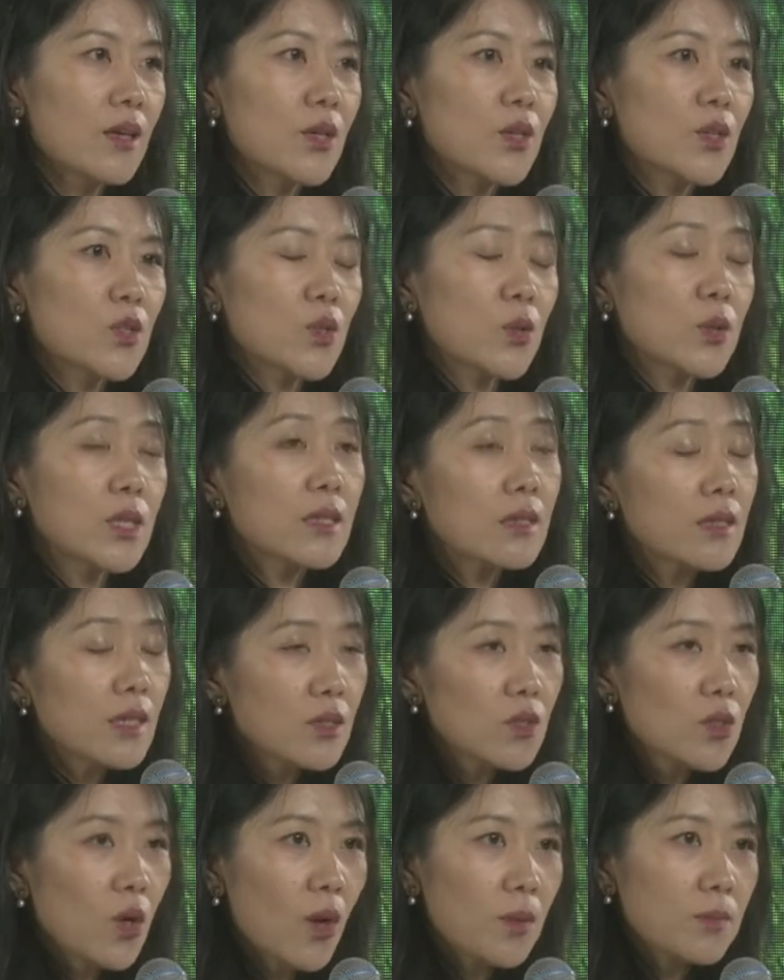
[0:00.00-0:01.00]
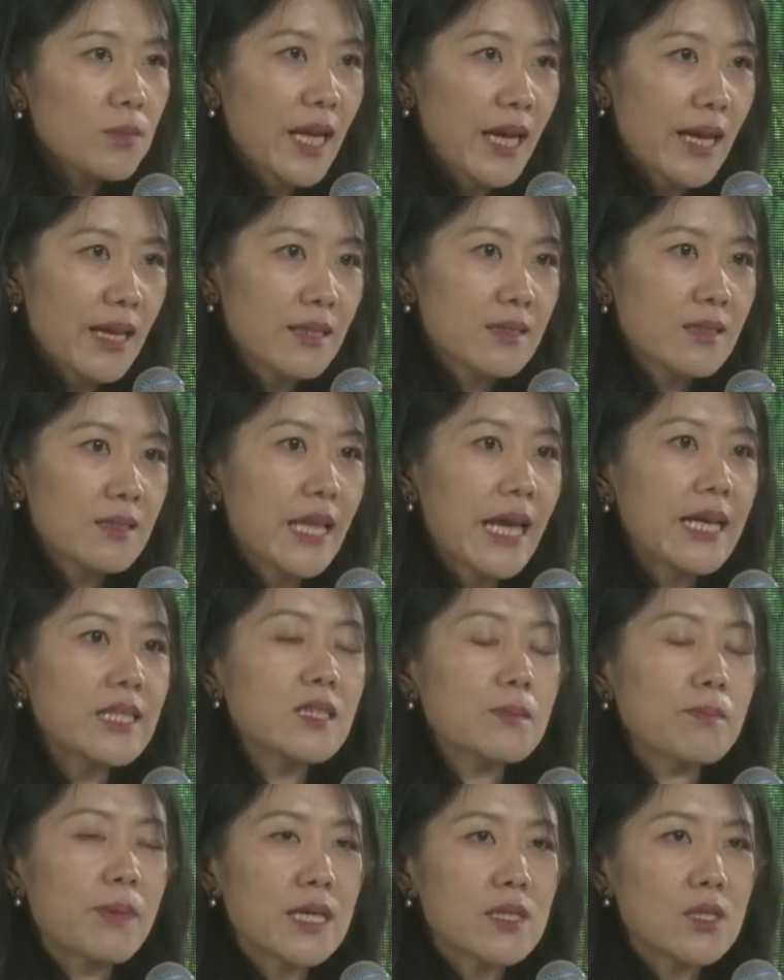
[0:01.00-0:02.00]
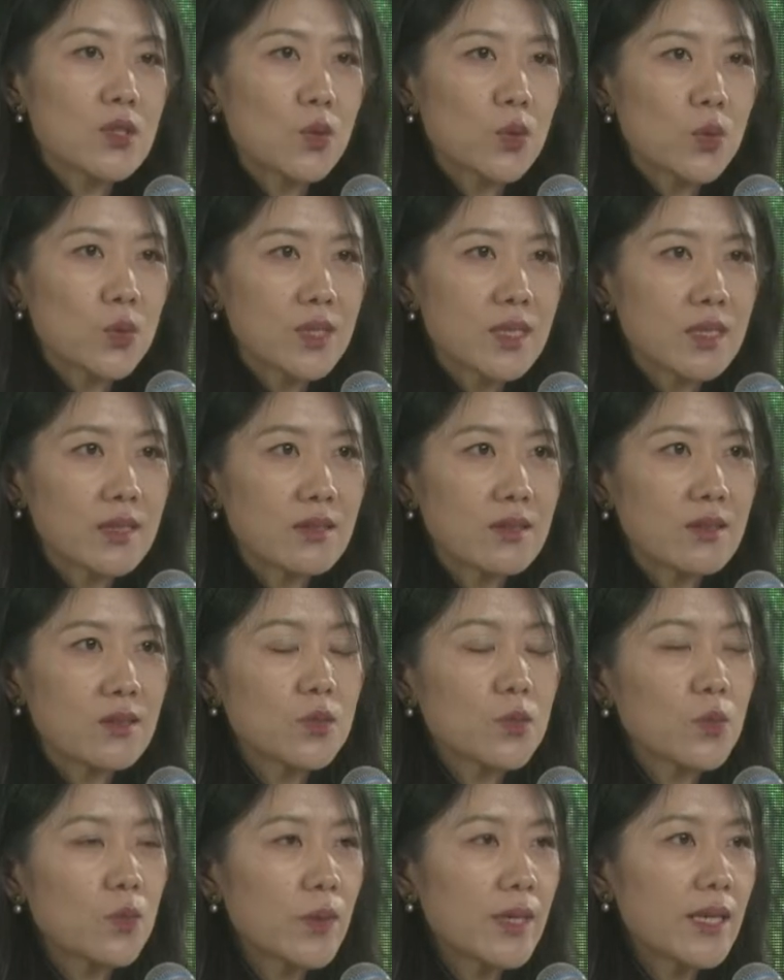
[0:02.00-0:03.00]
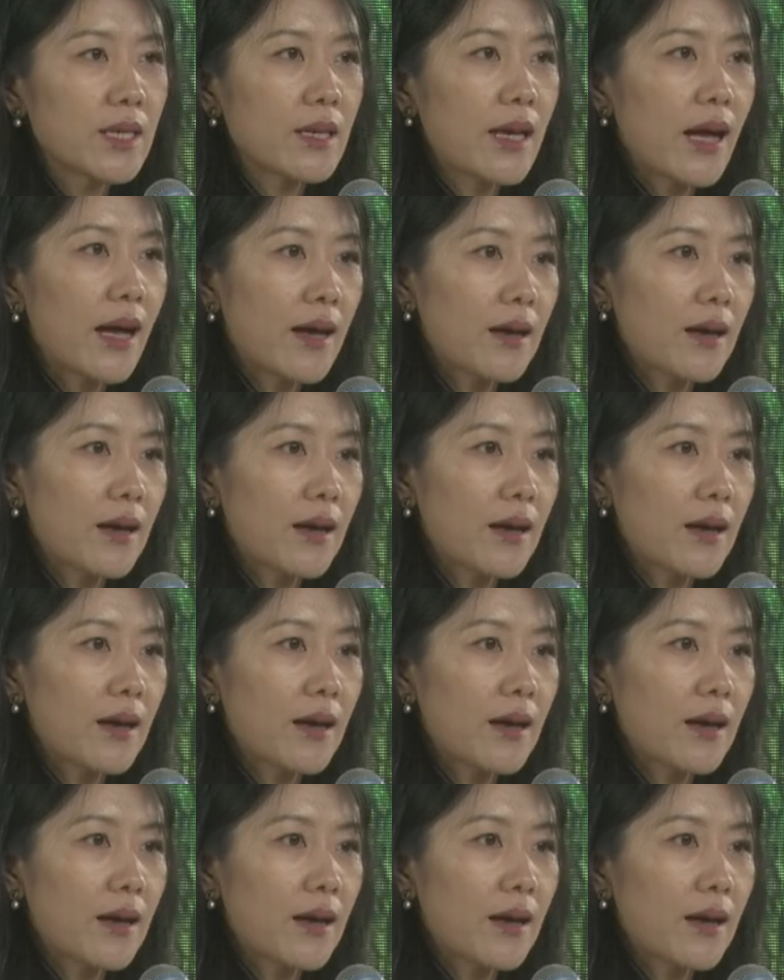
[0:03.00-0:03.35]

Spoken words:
So in this context, nature-based solutions, we